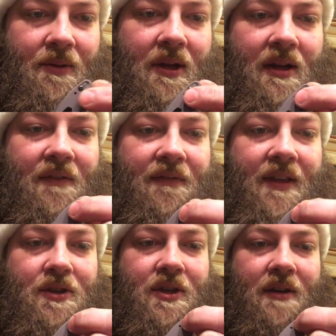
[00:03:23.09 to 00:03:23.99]
lock
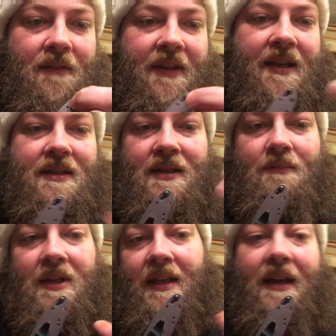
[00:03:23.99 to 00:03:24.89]
feature if that is
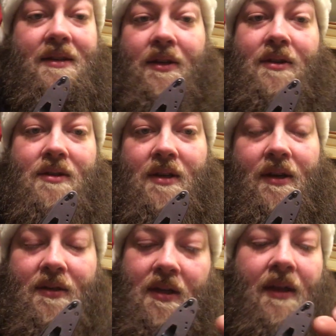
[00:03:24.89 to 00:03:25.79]
something that is a
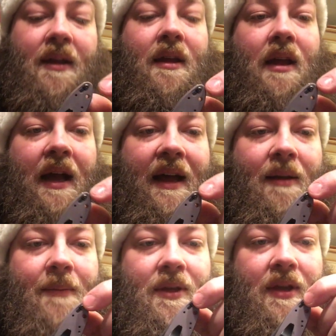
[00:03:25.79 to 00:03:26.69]
concern.
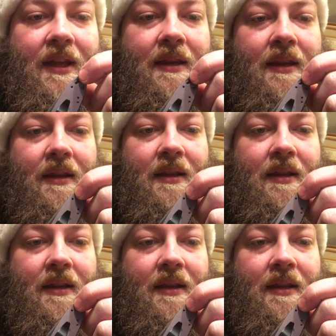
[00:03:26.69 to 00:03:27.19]
But you can